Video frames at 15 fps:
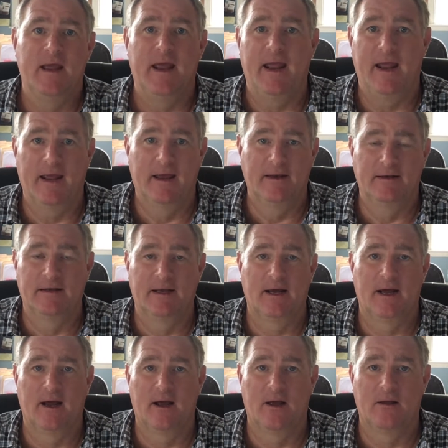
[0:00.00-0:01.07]
And
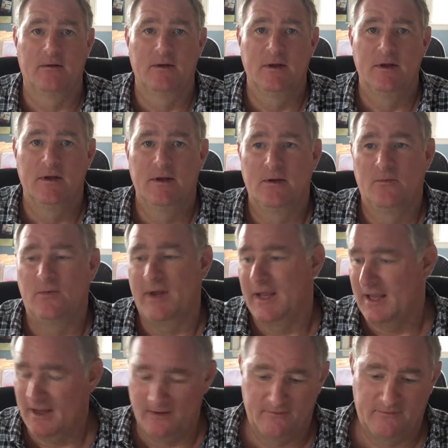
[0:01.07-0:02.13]
we
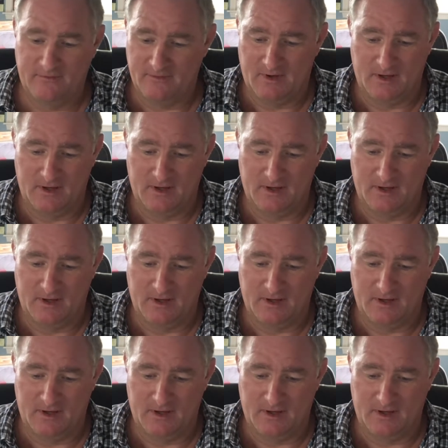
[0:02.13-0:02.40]
have,